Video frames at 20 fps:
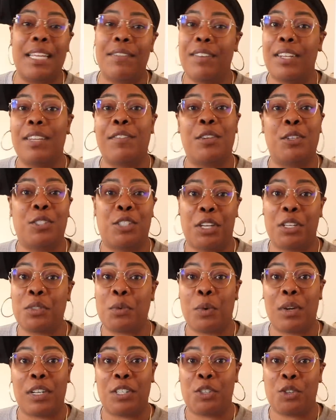even if you just
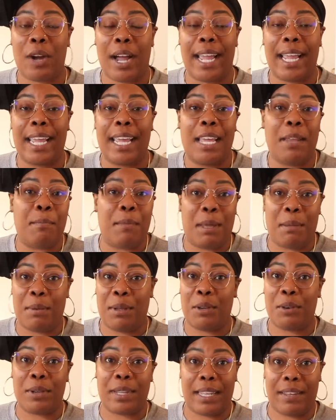want to try it and maybe
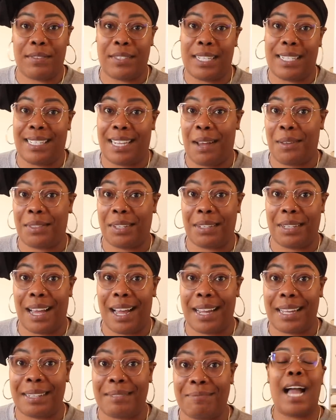you'll gift it down the
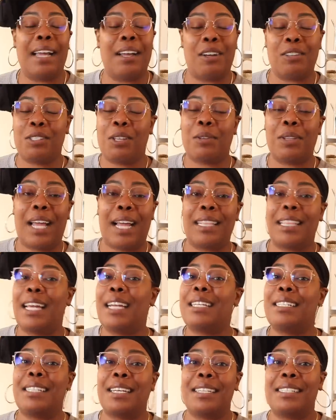line. I also like that
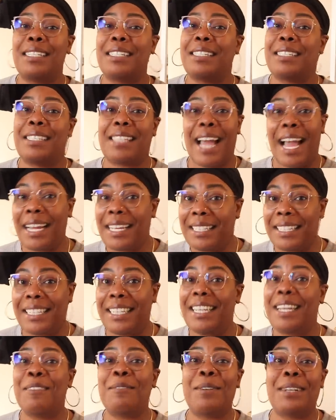it does
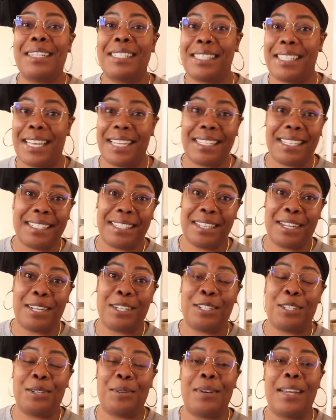exactly what it says it's going
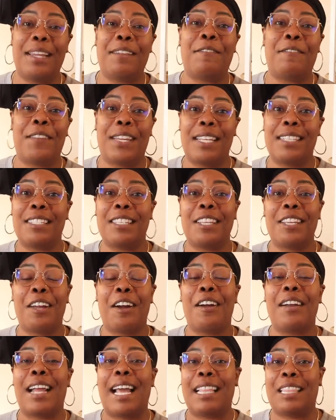to do. It feeds the
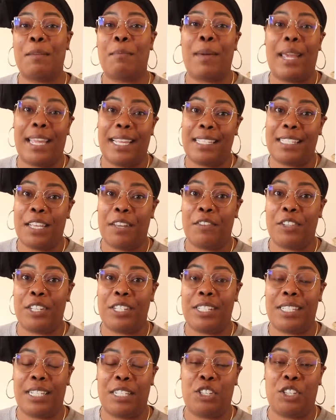yarn at the pace of your
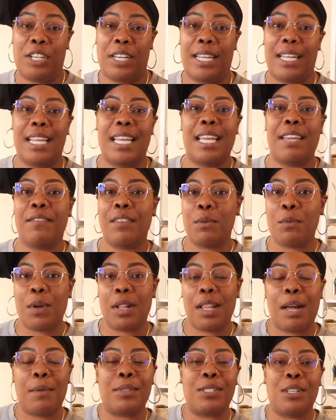stitching. Even
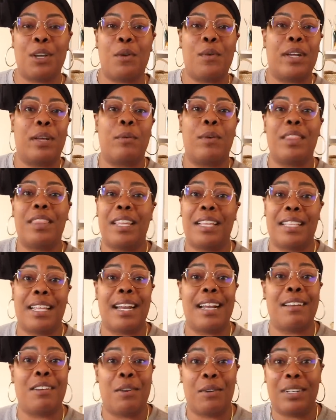while I was going, one thing that
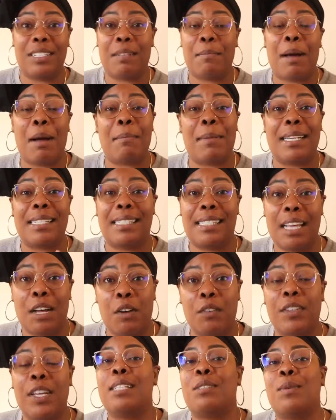I noticed about
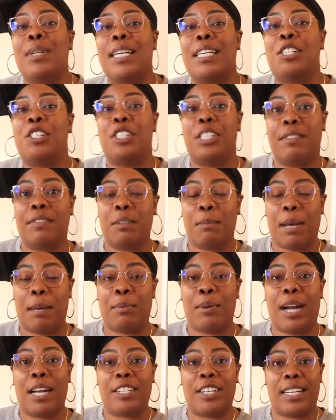myself is when I shift my
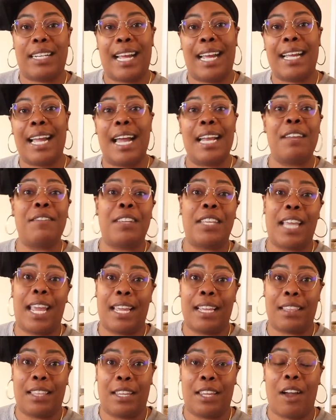project, I kind of
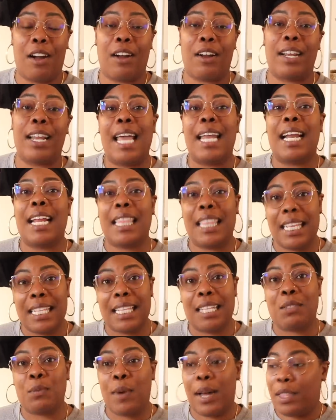yank the yarn. And I think
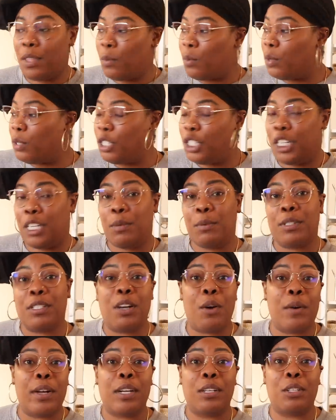that's why the Wool Jeanie was
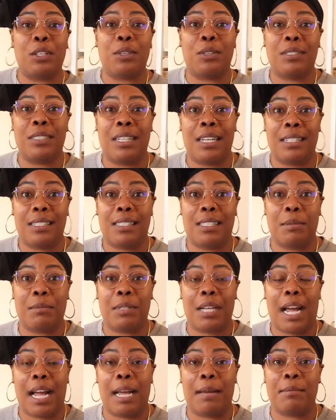going a little nuts
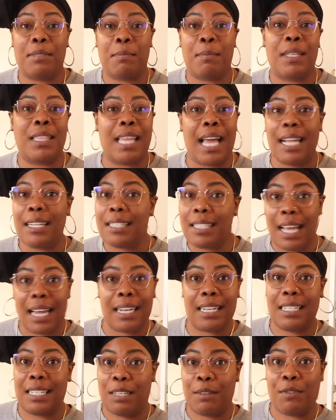sometimes, but that's not
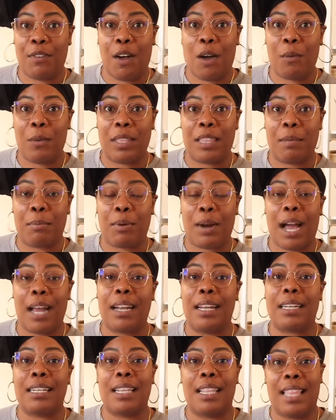a default with the
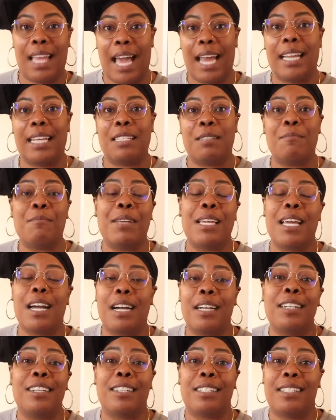product. That is me
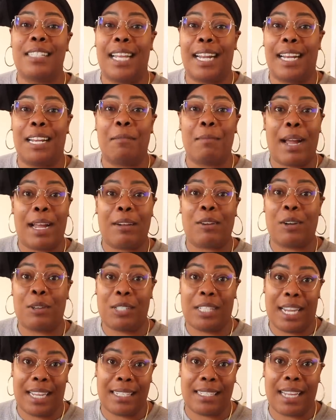understanding my
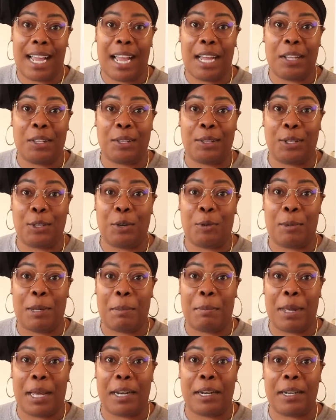crochet style a little
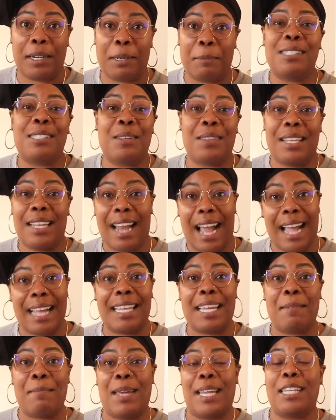bit better. So then I
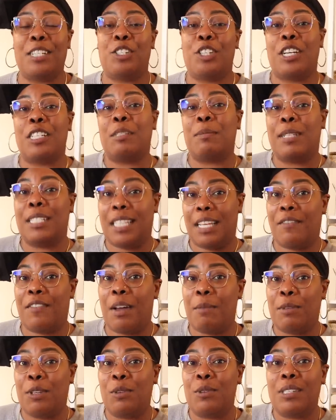can make adjustments if
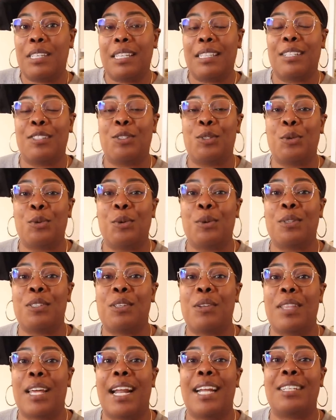I'm using this tool
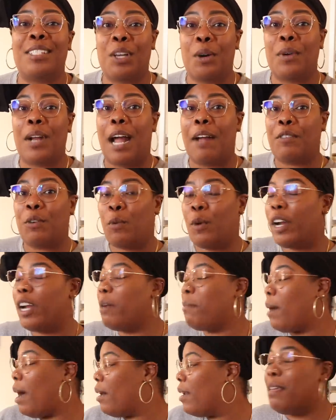so that I don't have to worry
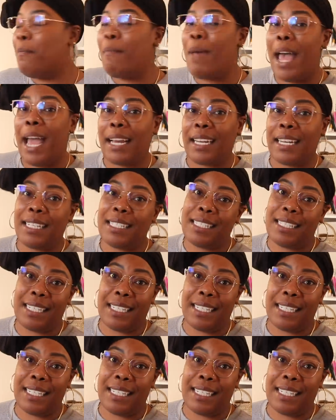about the magnets